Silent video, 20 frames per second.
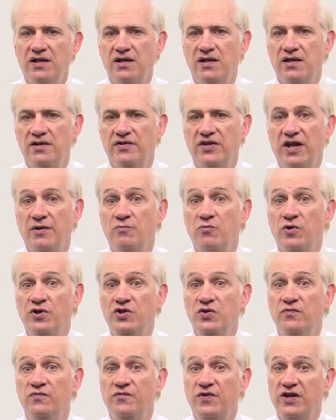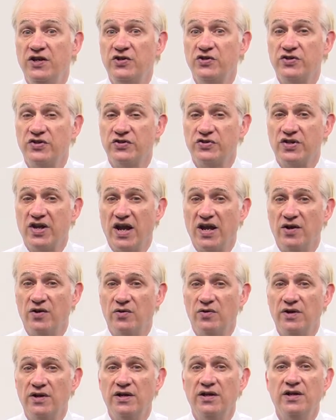Then when you finish the scale,
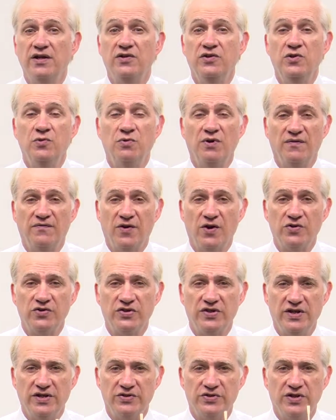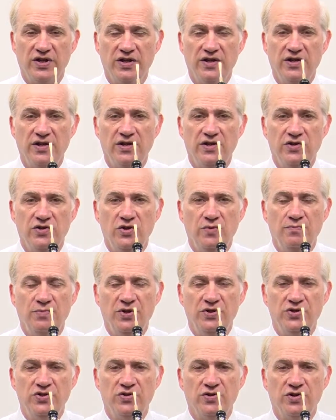you reverse this. You
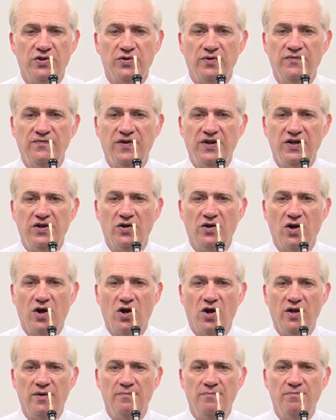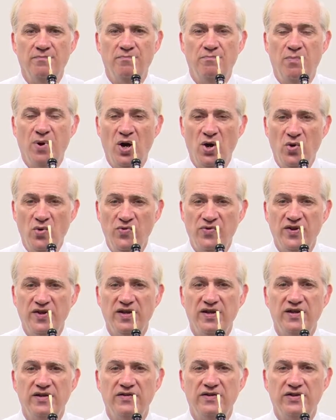put your little finger on both
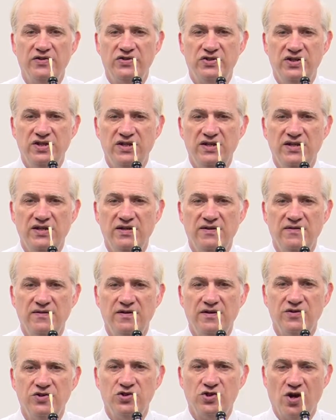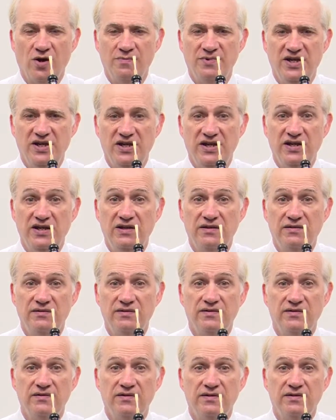the C sharp key
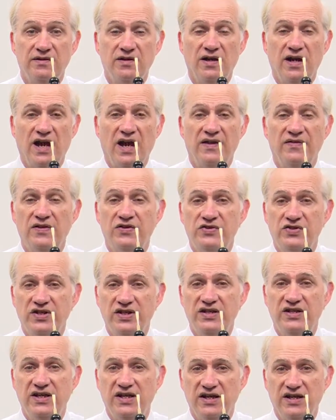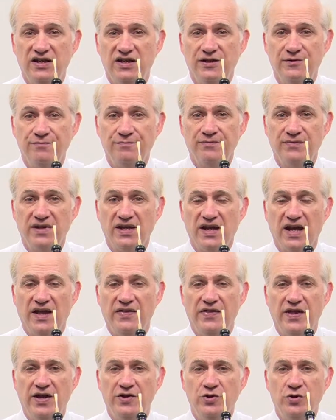and the C key. And
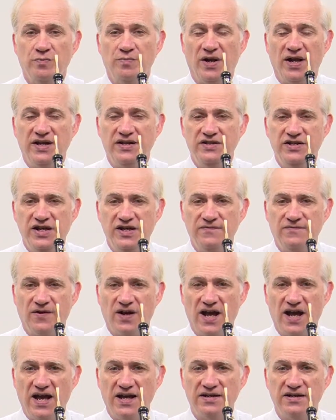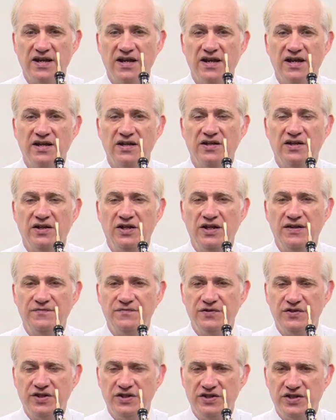then you'll play D flat, lift
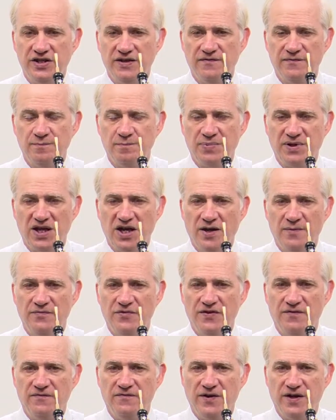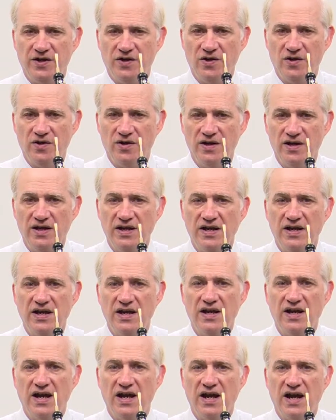the tip of the finger,
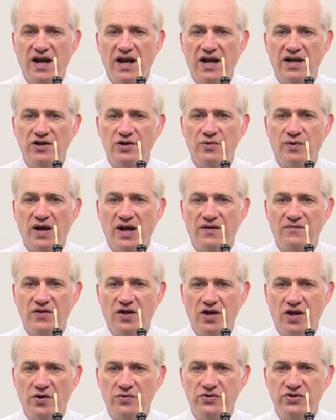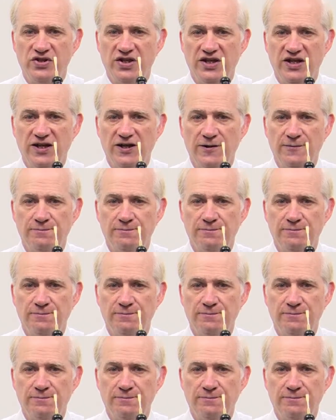and you'll have the low C.